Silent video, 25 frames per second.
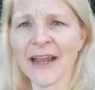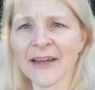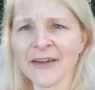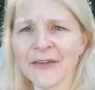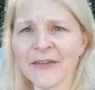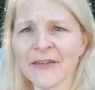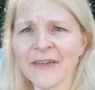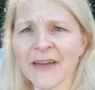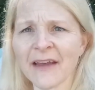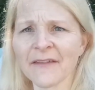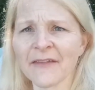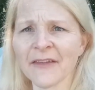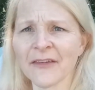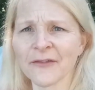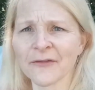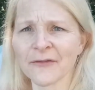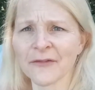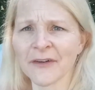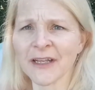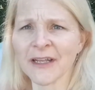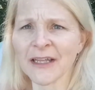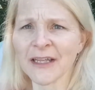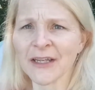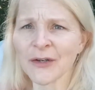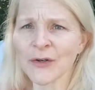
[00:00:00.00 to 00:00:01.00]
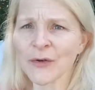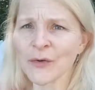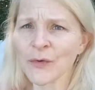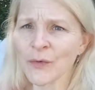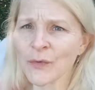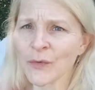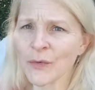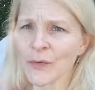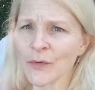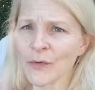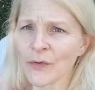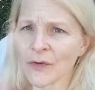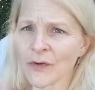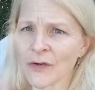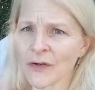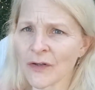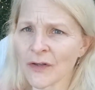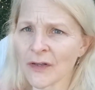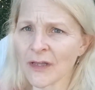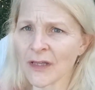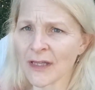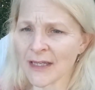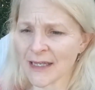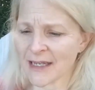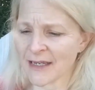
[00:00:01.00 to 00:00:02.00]
I used to have this really
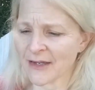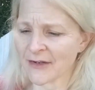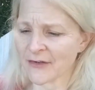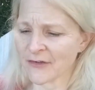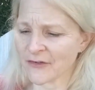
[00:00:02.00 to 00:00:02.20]
cool